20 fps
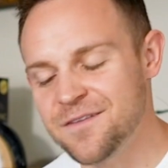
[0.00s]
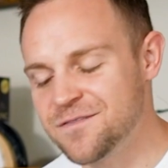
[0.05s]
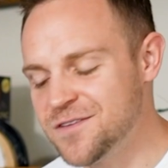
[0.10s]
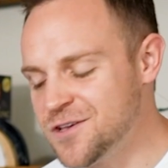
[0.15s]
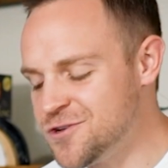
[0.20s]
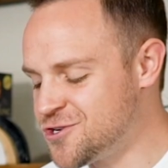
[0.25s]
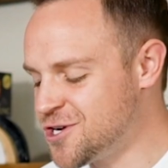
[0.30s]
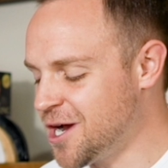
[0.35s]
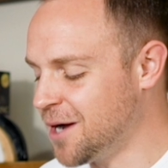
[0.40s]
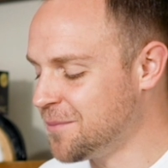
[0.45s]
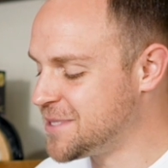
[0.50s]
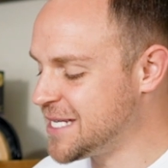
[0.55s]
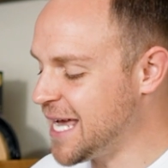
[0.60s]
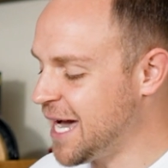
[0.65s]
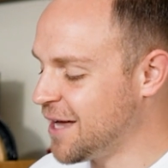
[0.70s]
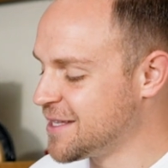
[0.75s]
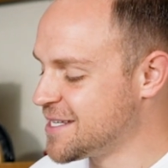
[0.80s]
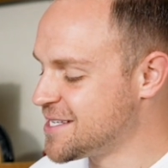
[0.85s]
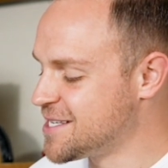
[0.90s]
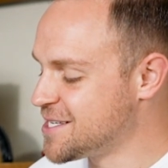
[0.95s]
If you jump
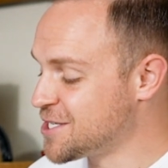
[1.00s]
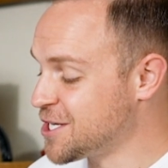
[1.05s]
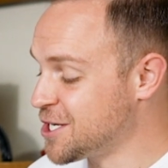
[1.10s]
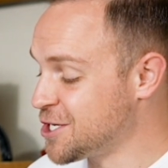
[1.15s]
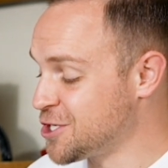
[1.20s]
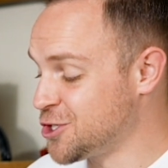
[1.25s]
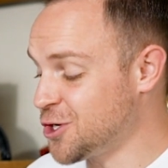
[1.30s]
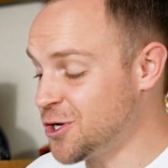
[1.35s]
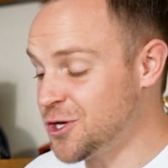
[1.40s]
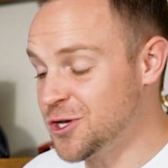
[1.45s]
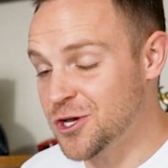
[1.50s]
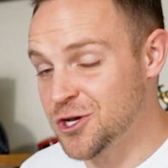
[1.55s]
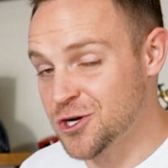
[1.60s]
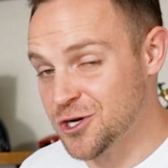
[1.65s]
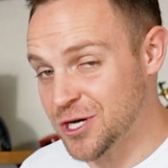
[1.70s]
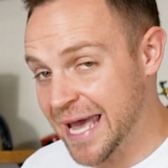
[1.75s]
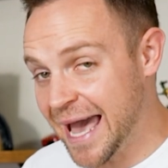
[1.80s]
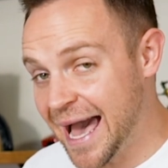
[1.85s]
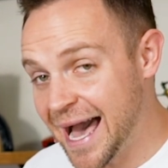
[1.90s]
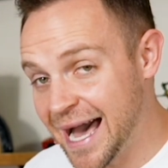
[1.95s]
down, this is gonna show you
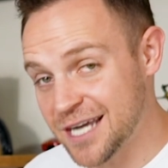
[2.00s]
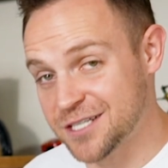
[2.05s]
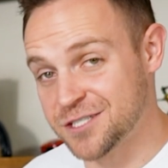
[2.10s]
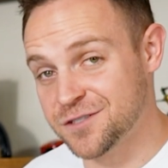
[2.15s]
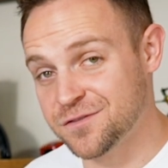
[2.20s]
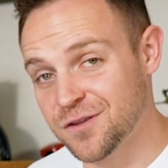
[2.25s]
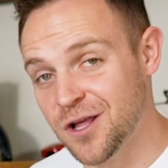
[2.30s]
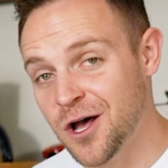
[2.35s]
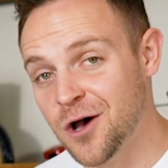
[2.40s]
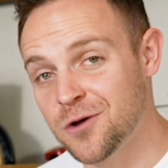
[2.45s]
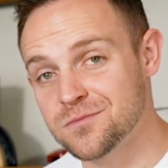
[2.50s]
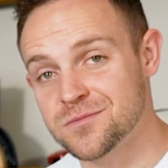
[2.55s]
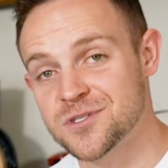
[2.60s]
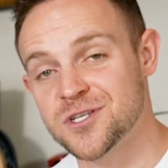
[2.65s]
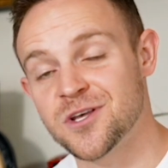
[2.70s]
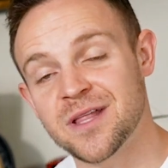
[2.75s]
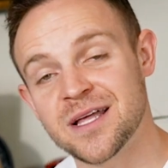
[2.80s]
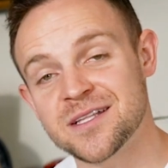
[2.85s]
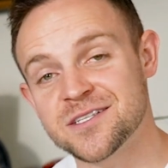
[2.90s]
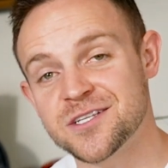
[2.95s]
your cash flow.
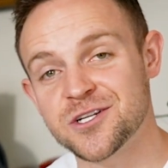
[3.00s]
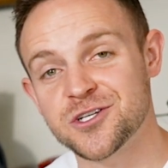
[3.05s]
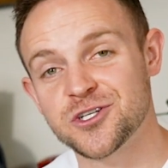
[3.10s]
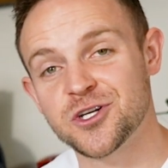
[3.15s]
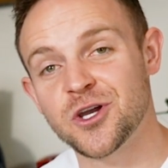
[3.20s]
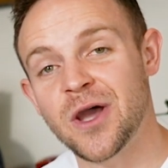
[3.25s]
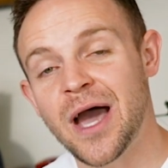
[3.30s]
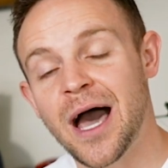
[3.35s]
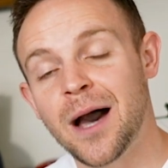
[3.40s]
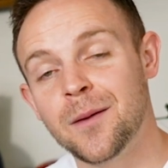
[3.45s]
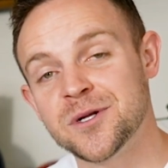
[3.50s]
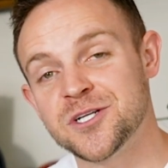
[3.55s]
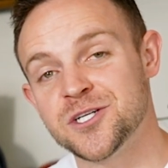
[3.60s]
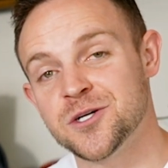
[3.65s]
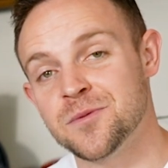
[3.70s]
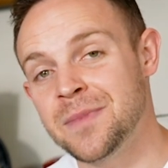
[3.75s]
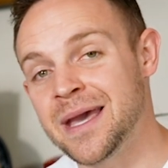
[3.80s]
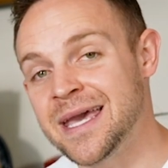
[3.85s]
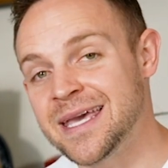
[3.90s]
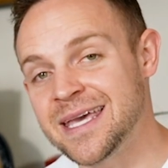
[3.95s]
So that's gonna show you how much
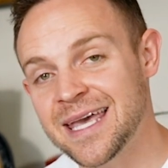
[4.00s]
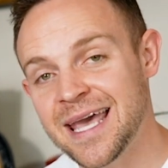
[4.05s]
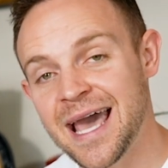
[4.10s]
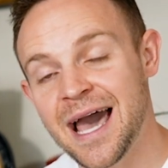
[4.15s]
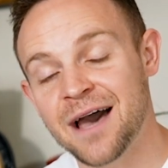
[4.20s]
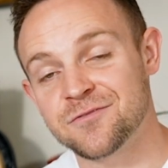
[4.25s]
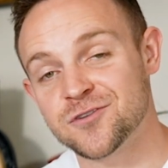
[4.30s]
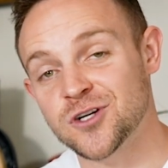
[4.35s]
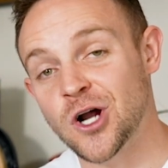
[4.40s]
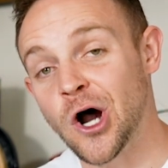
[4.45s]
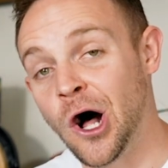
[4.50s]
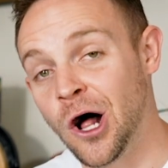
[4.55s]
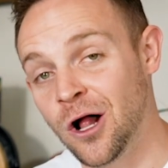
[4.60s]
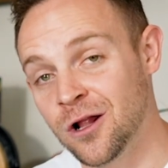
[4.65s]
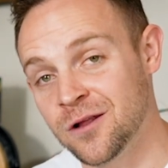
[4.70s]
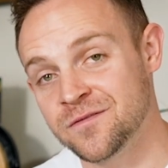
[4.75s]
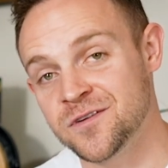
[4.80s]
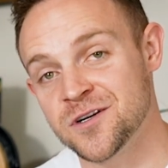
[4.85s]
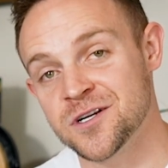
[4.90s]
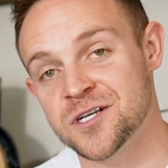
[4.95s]
you're making after
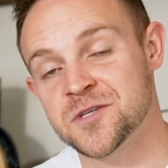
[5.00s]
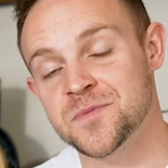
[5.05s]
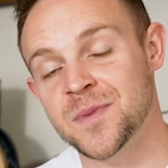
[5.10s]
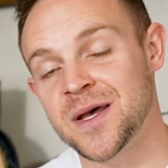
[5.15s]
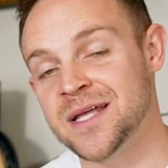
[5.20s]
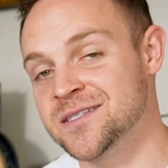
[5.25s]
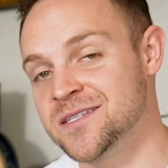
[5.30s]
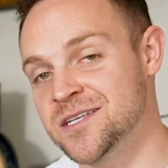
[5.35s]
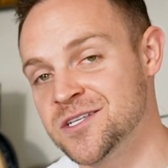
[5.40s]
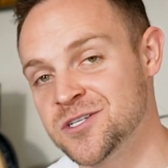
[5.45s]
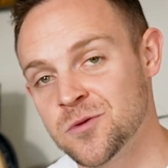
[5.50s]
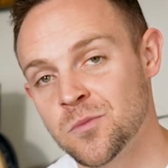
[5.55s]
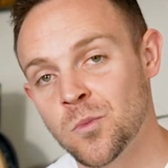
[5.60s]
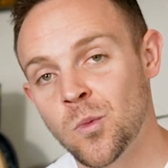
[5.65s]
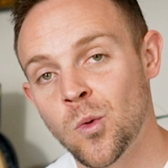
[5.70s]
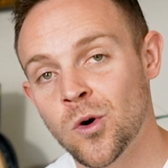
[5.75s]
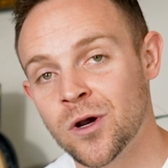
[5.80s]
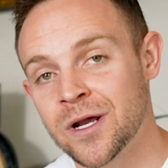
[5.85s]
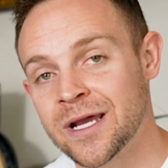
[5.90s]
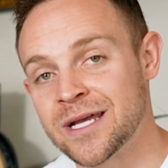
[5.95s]
all of your expenses, your
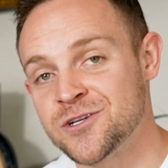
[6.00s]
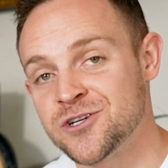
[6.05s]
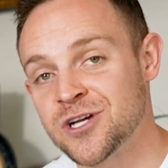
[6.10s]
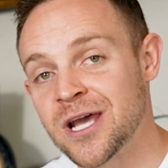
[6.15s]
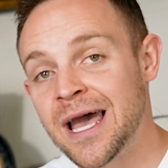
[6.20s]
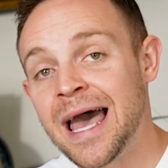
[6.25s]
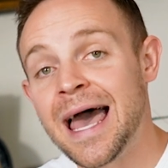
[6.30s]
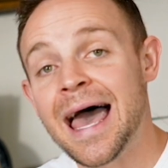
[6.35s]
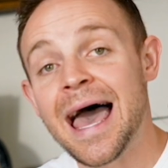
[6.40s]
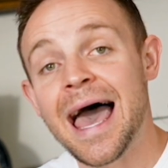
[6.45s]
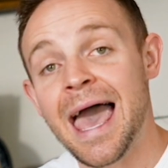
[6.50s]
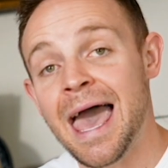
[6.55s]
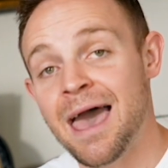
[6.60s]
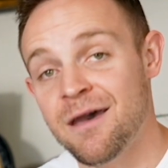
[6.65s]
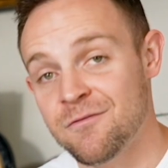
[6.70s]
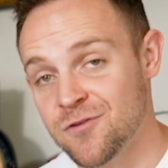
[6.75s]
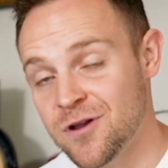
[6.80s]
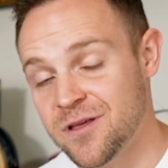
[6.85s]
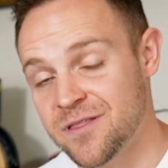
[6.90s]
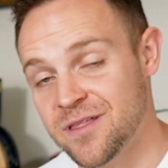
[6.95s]
mortgage,
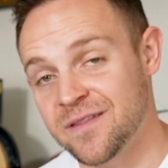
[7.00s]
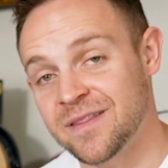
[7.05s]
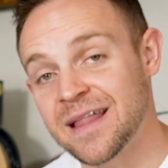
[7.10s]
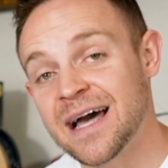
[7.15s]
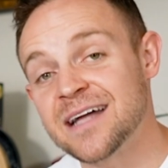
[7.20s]
everything.